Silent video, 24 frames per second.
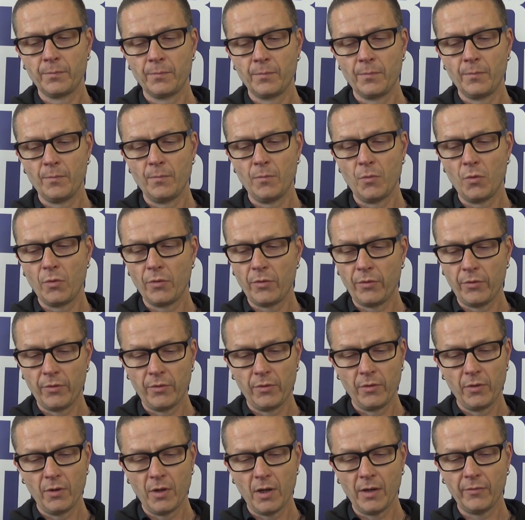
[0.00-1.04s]
Month
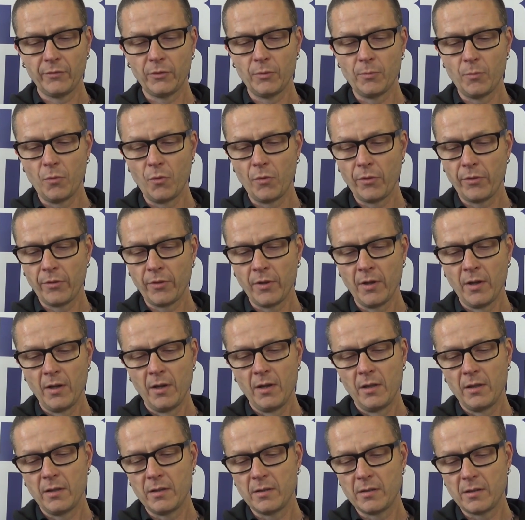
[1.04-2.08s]
after month,
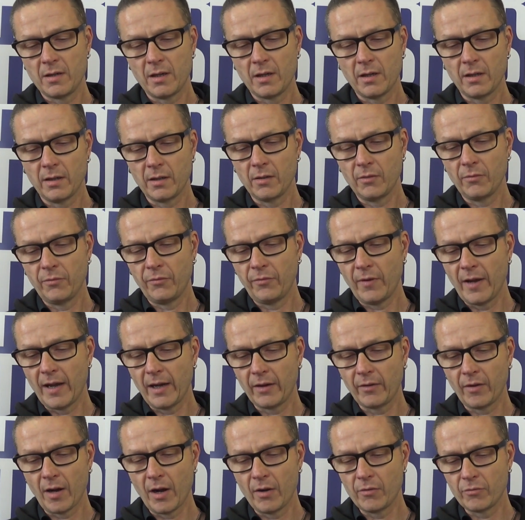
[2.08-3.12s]
the cyclical
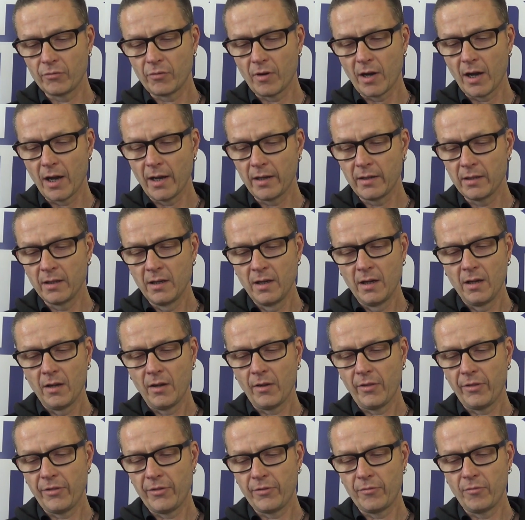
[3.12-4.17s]
fairground ride, a
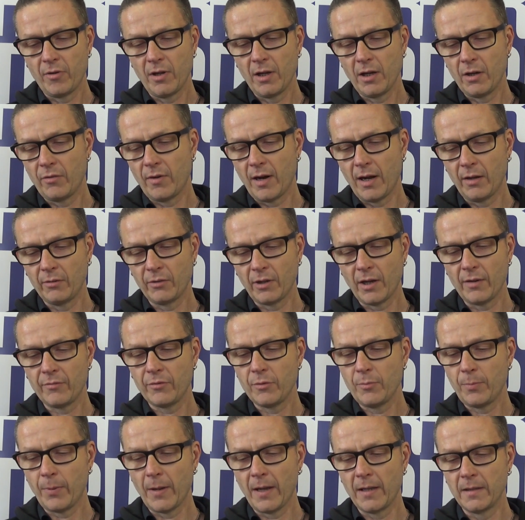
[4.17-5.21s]
thrill around every
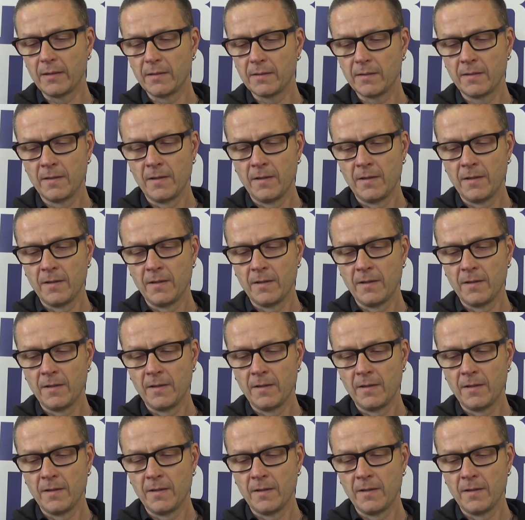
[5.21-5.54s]
bend,